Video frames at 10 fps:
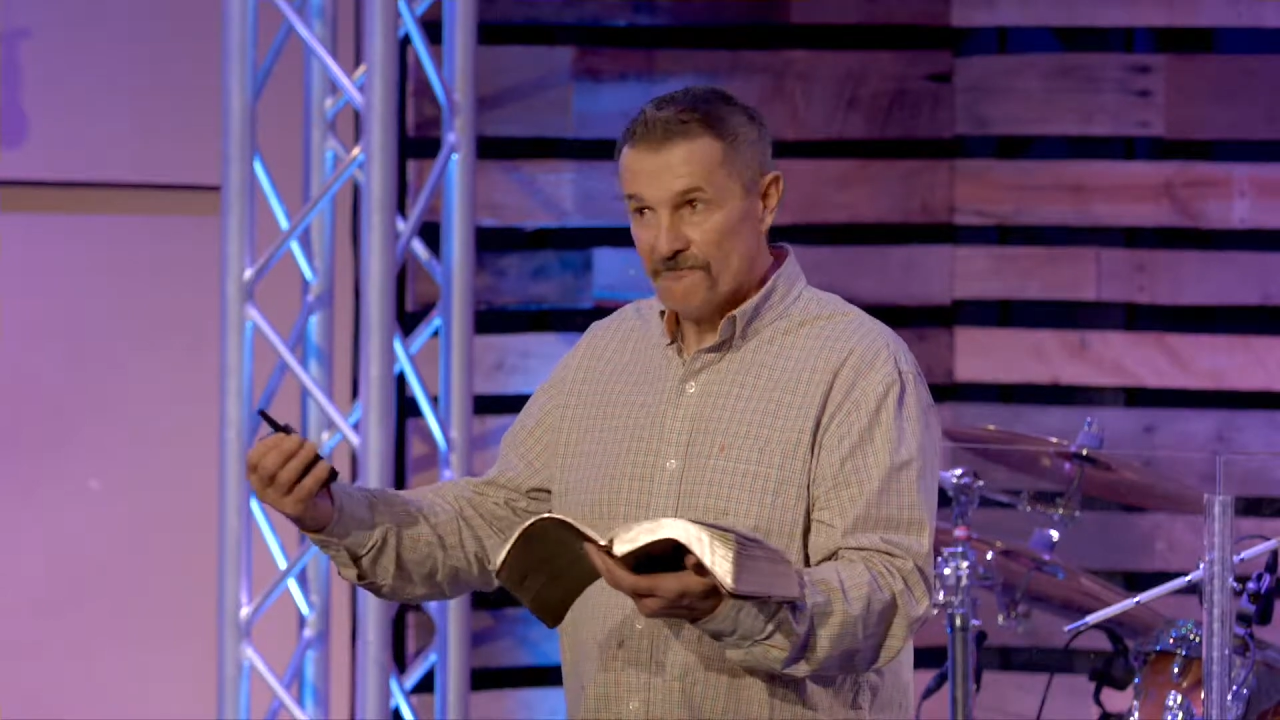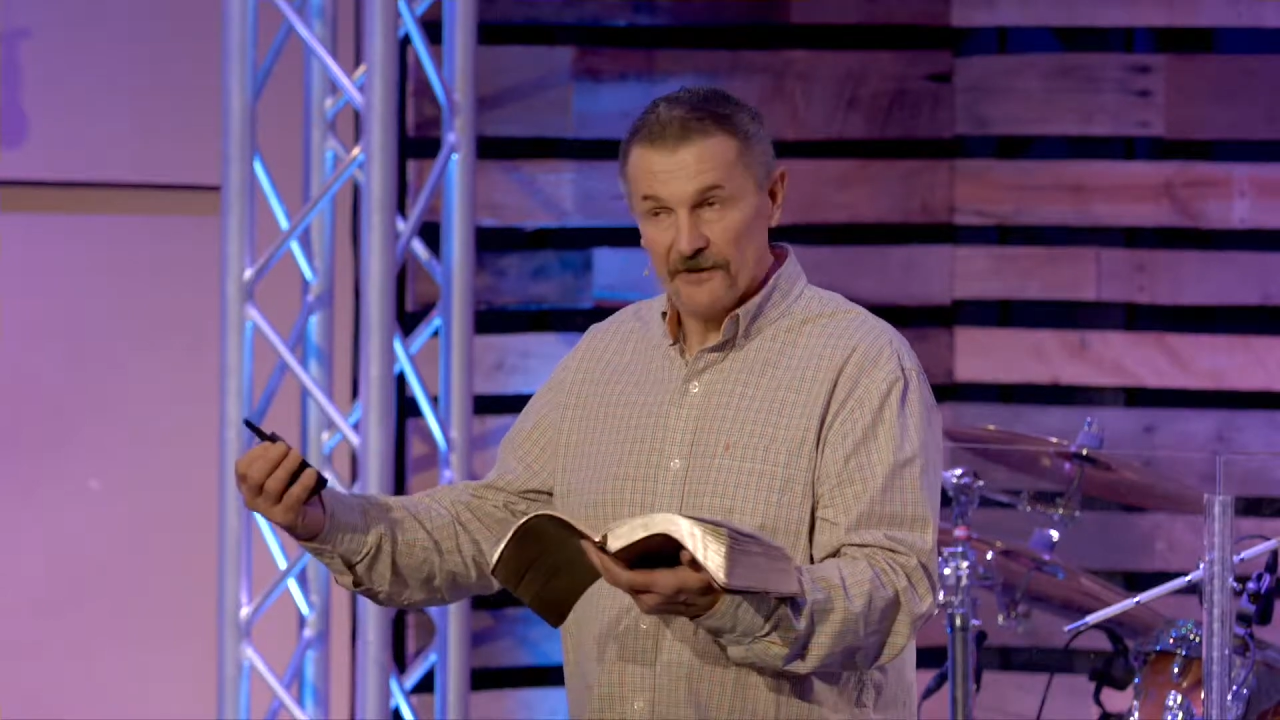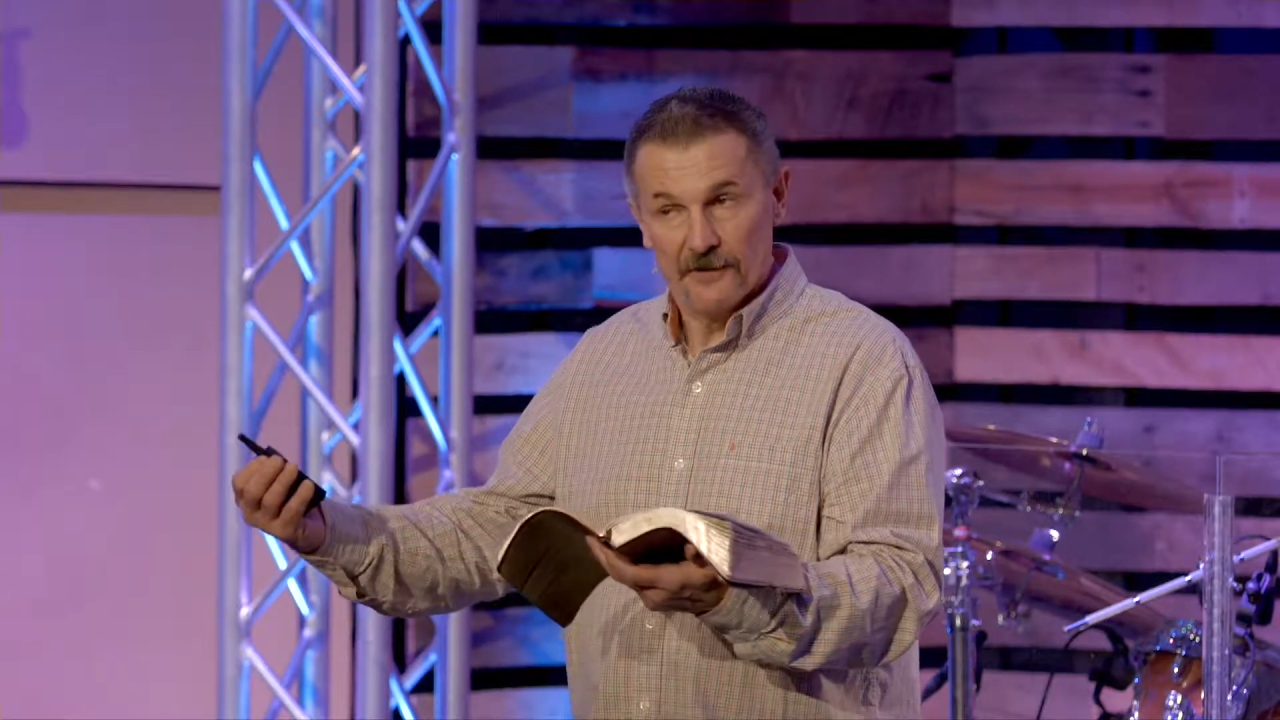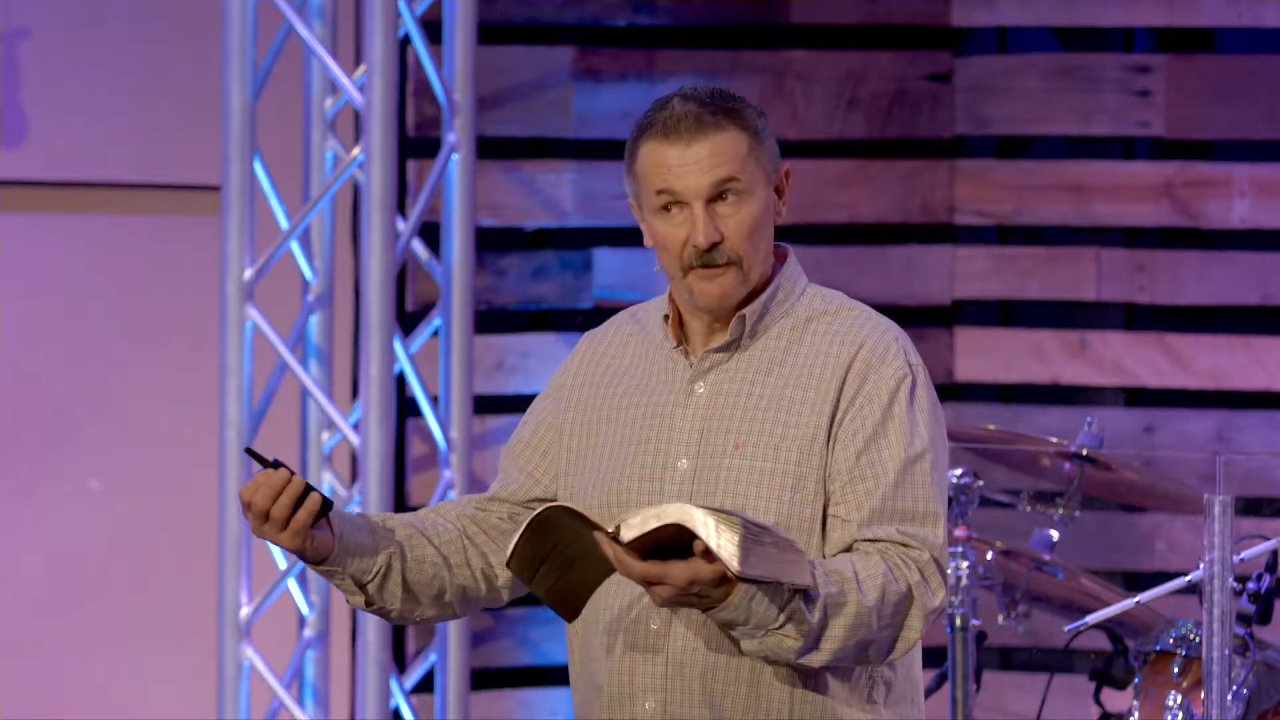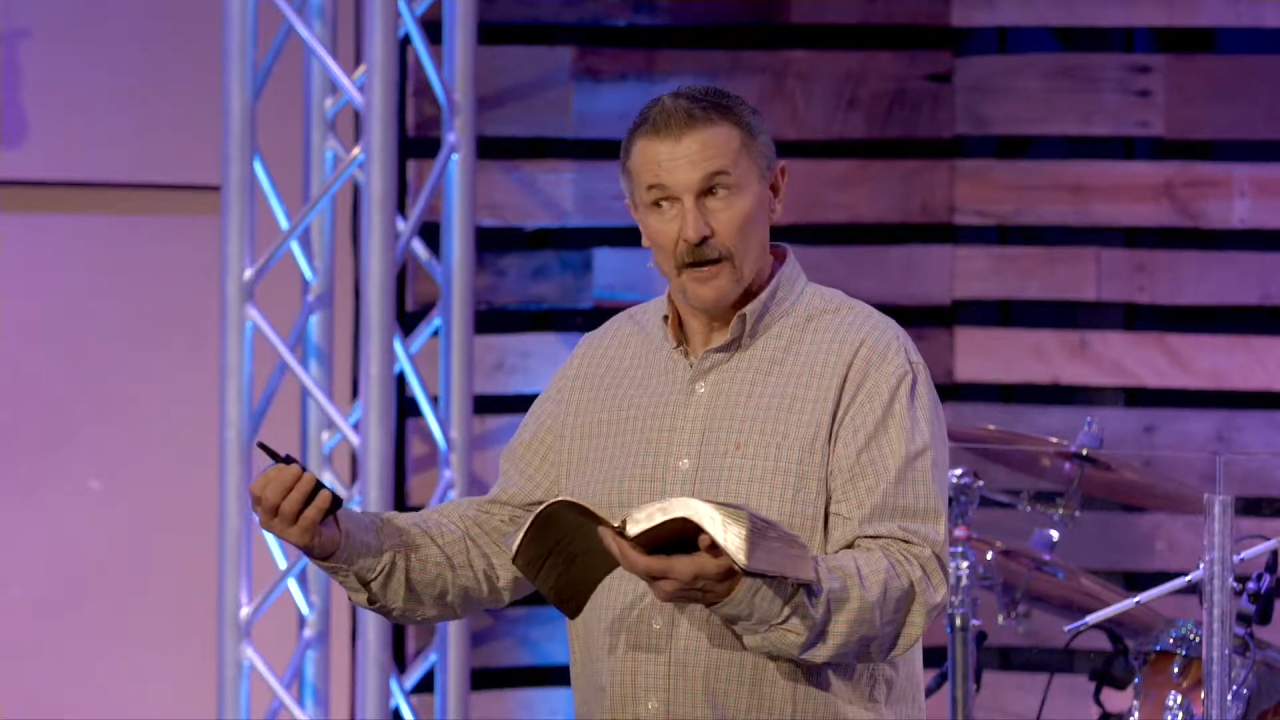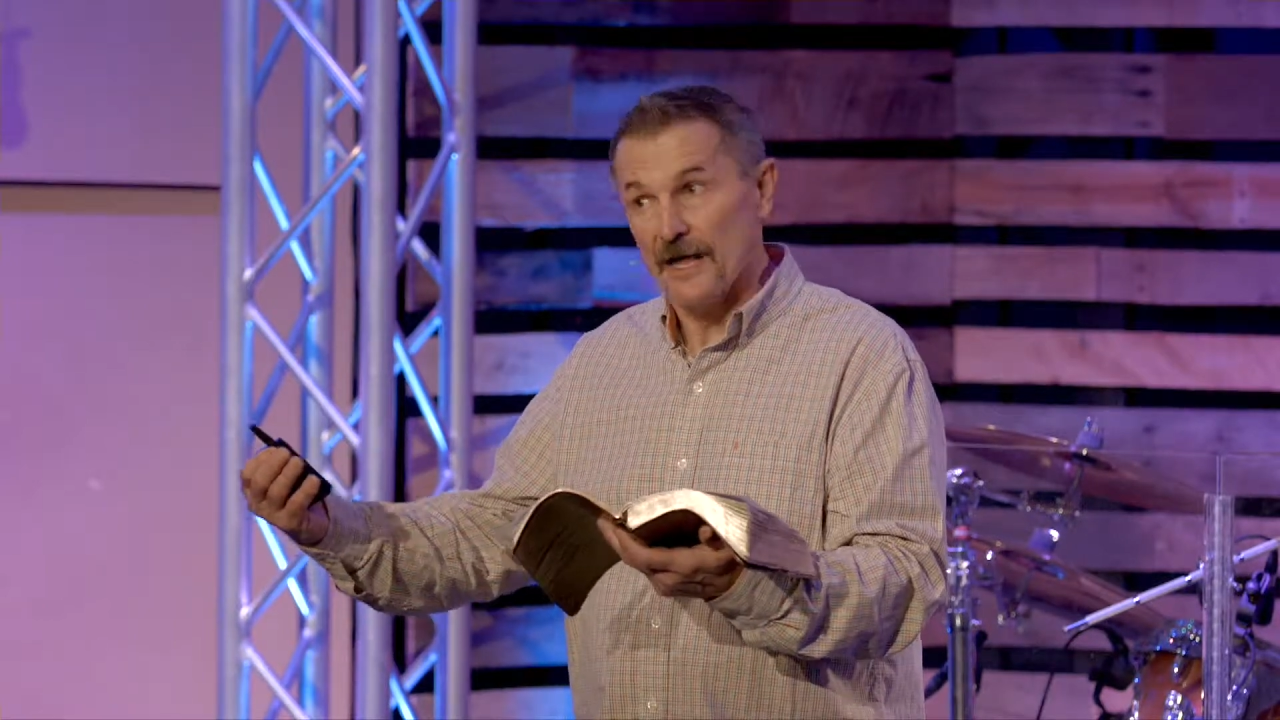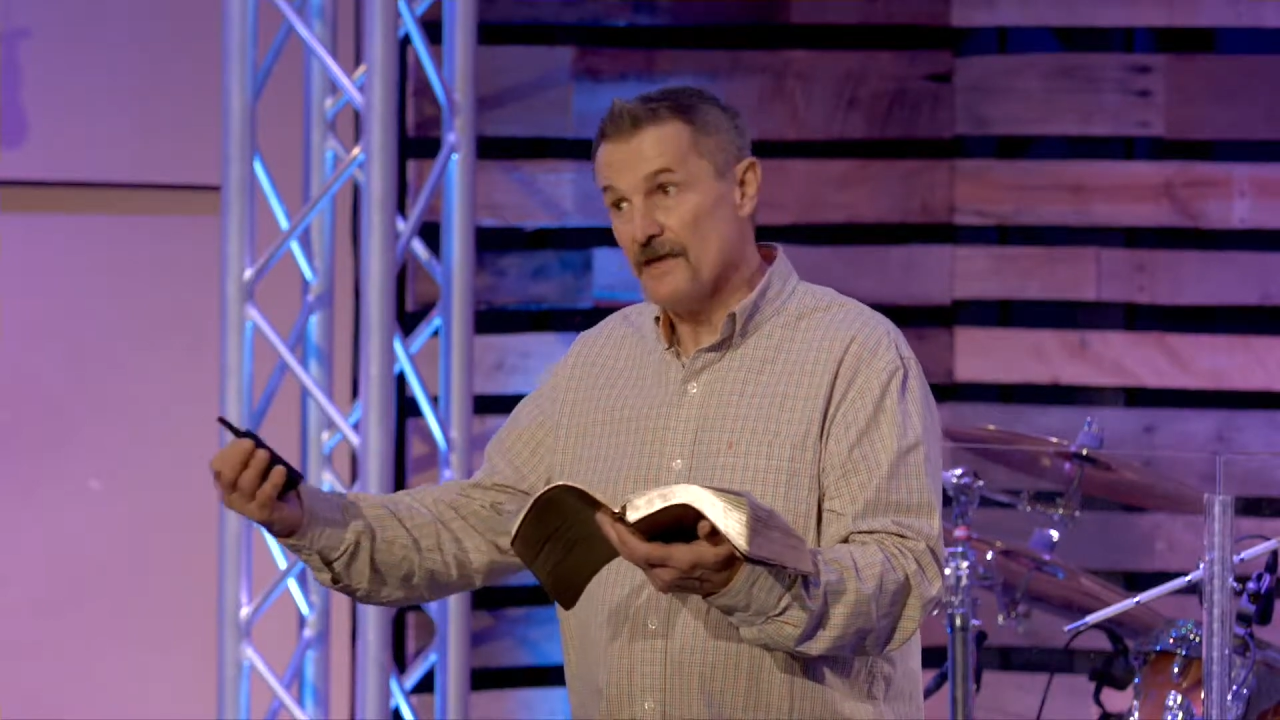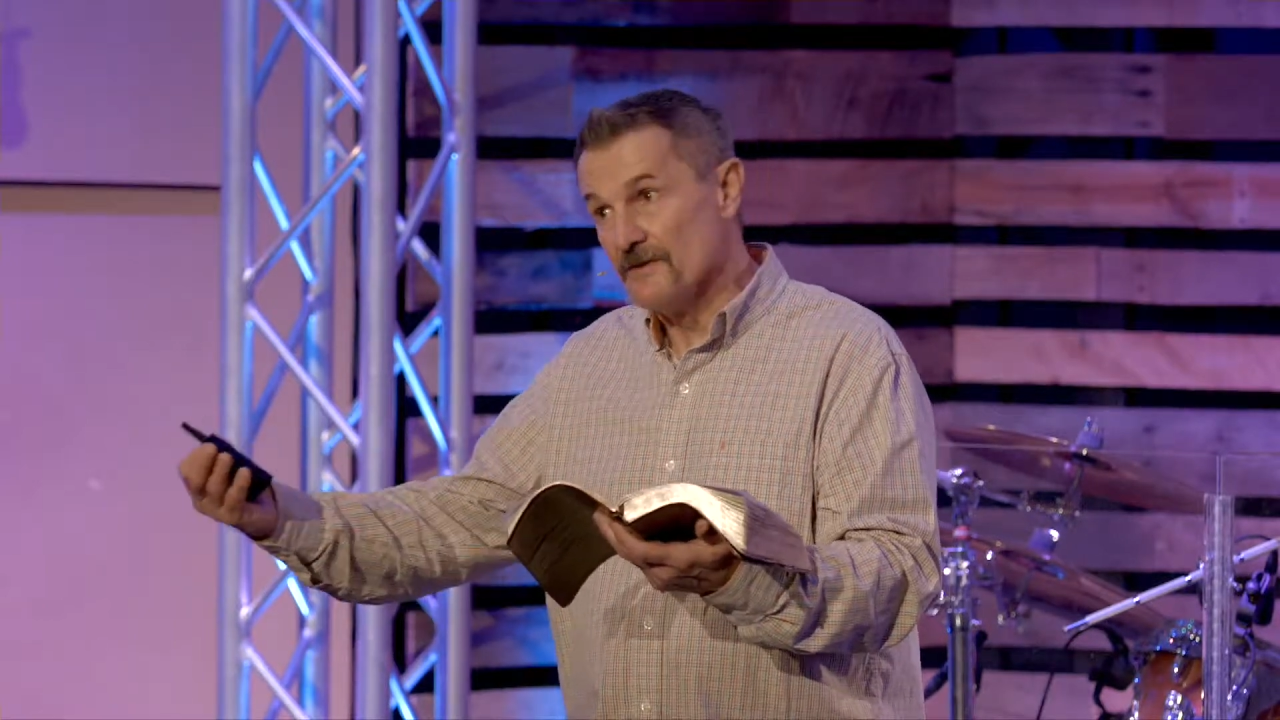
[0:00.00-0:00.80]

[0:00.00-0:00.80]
figure out, hey,